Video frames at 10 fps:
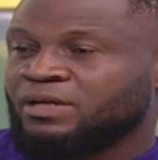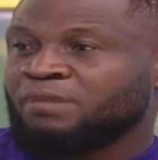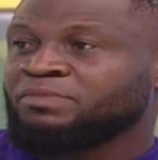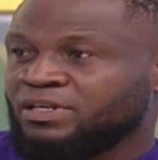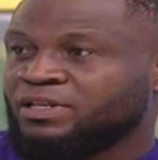
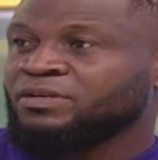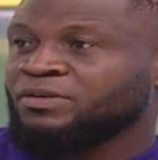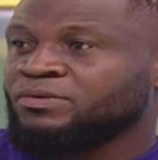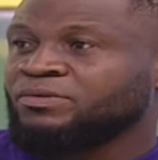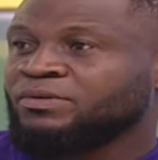I'm telling
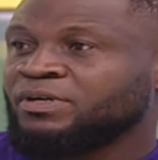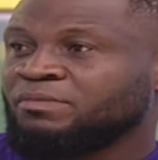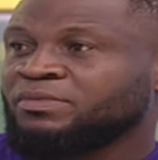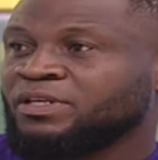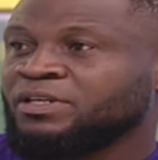you. Oh, wow.
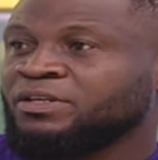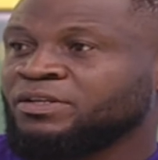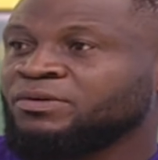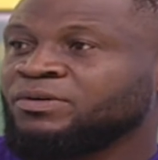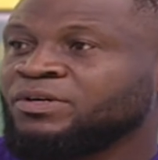I'm telling
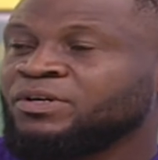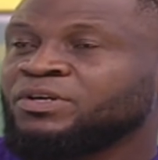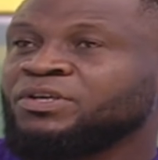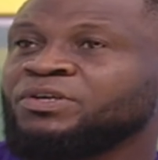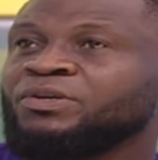you.
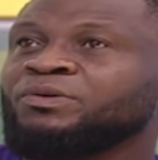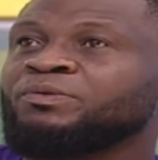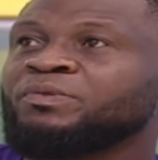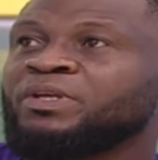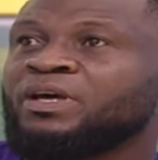You
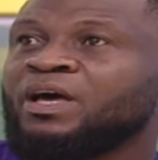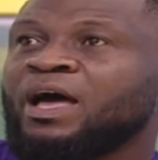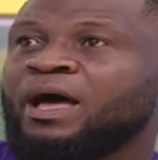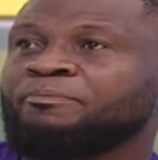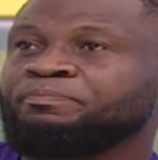know,
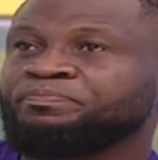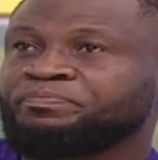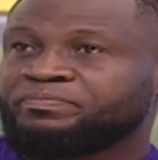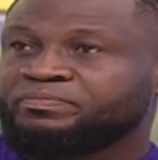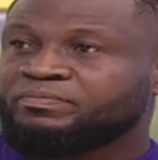
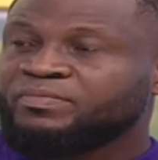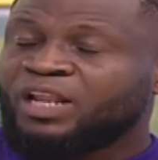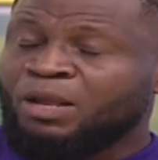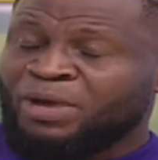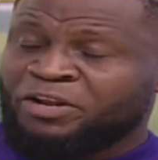um,
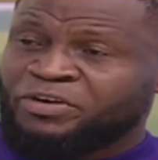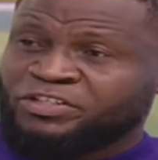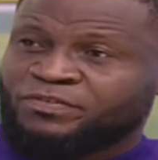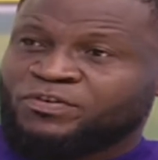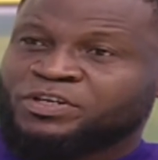by the
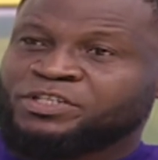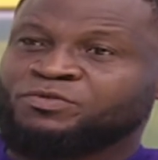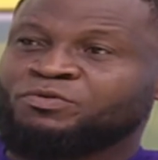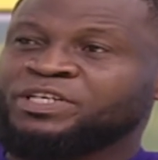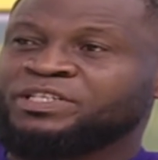grace of God,
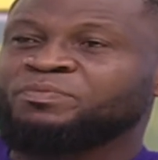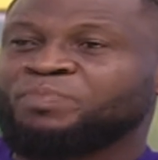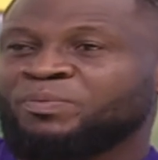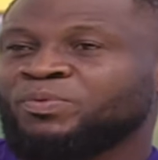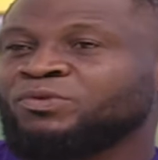He's raising
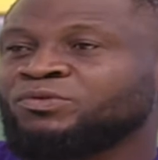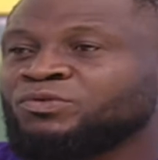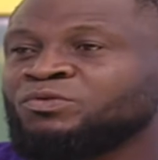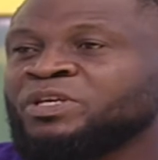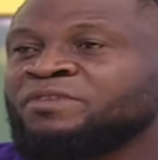people
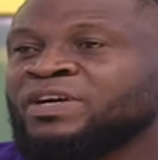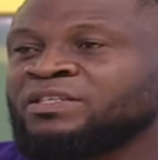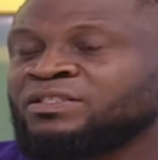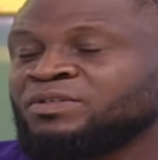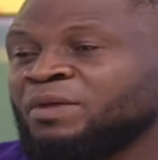to give
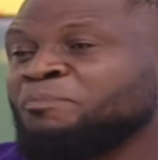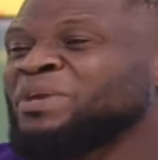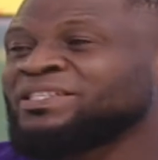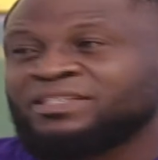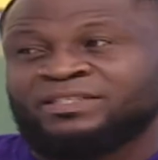us.
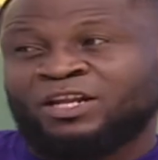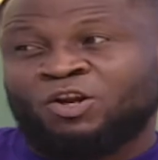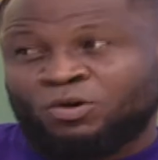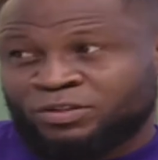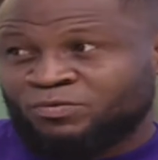Mix is a
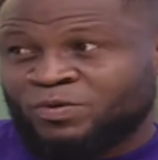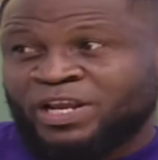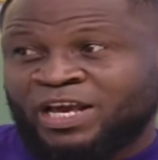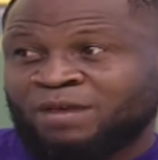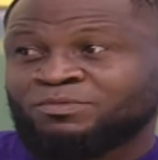lot when
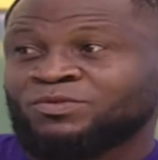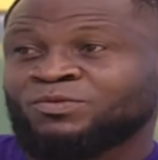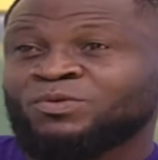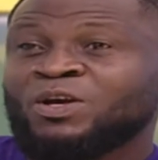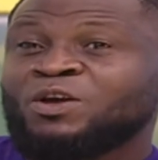it comes to
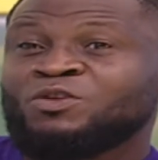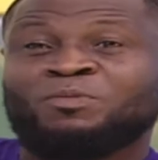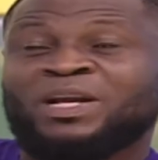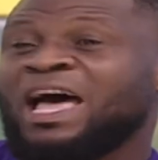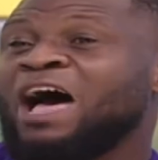no
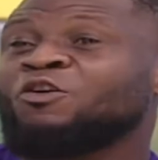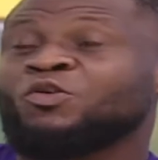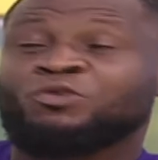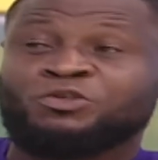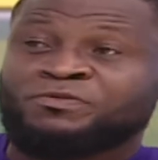matter true. how
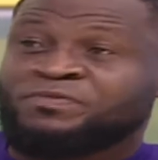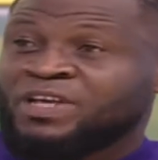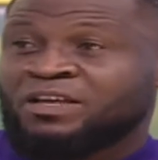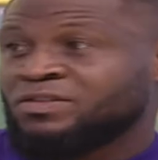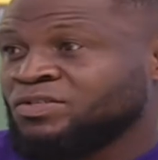good you've
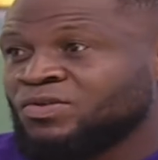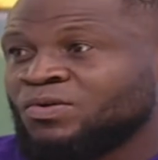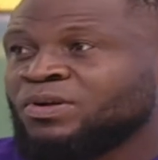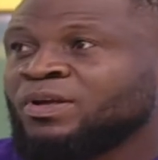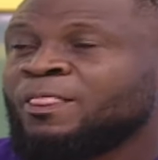sung a That's
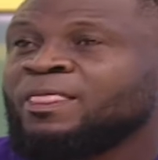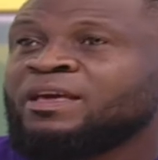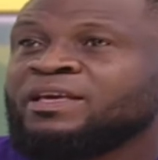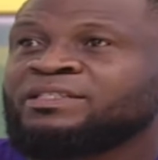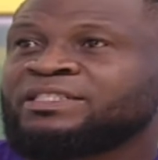song. True.
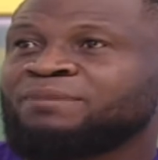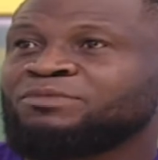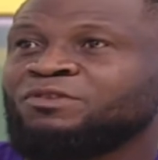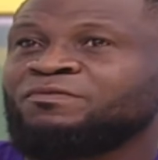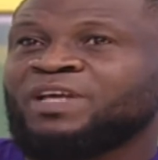In
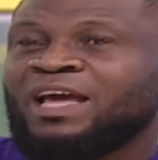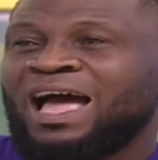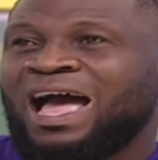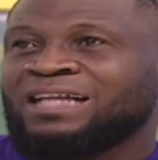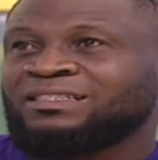terms of the
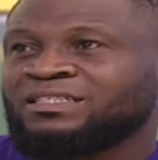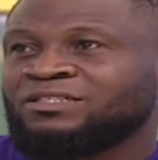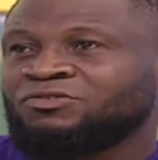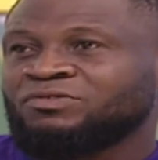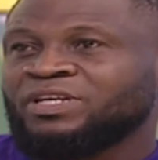
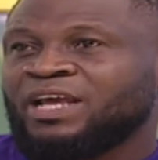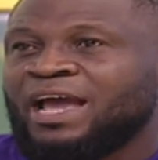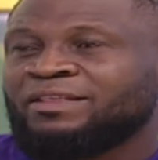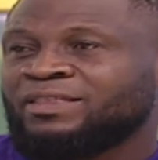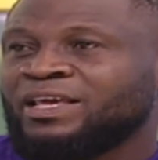artistry,
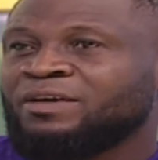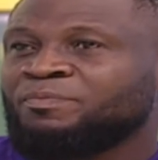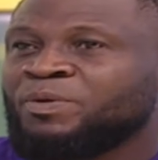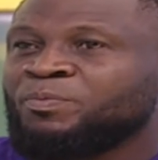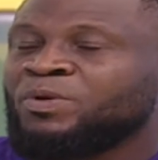I
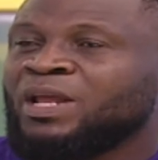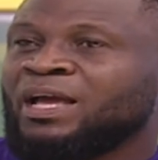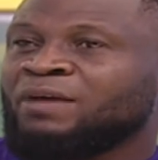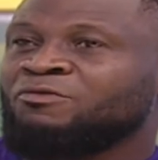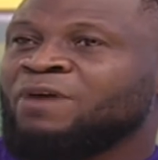think people
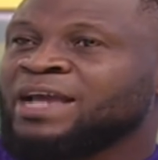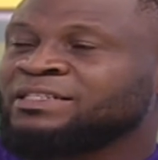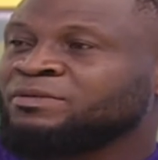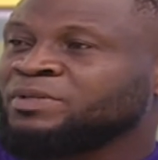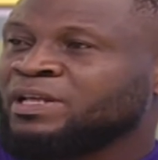are
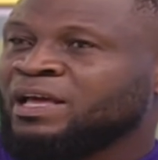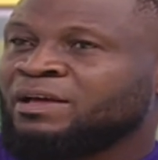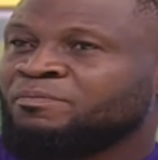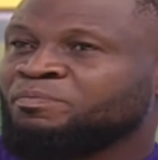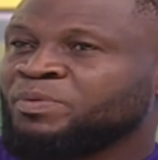rising. There
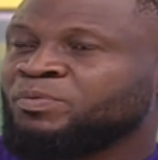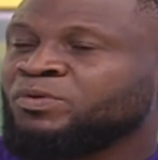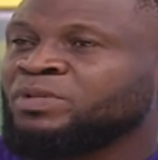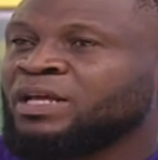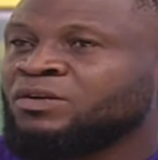are
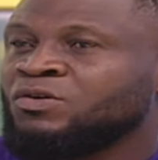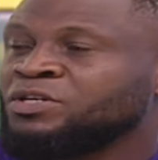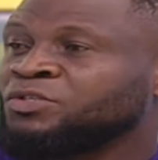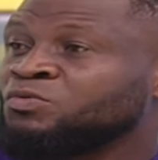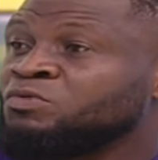people that
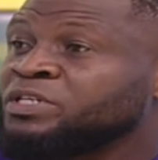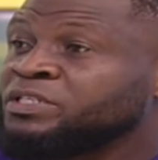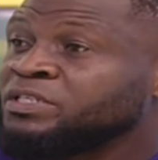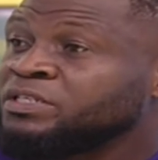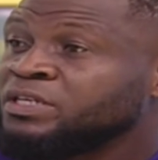God is
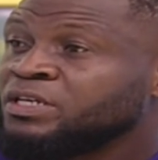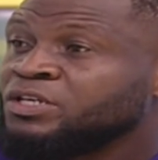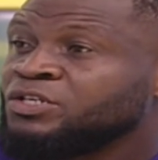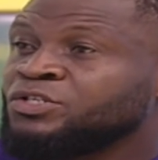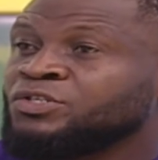raising.
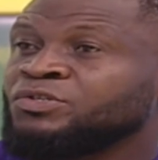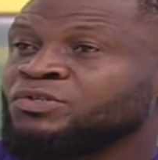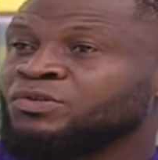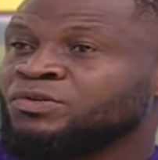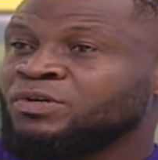Mm. You
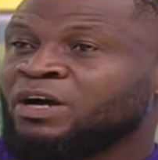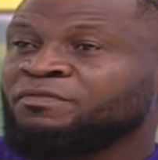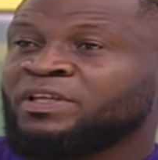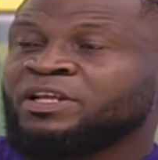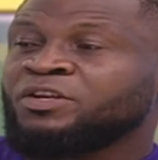know,
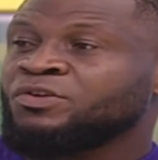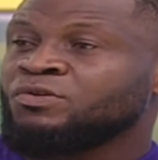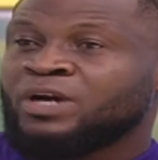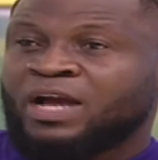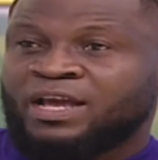after the
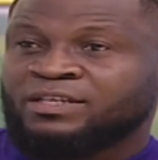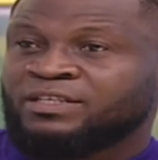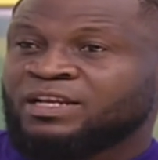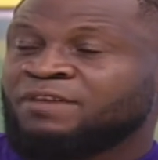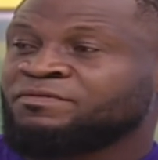new
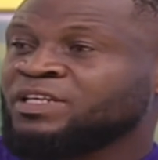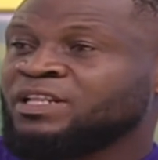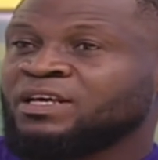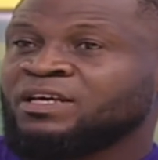kinds and after the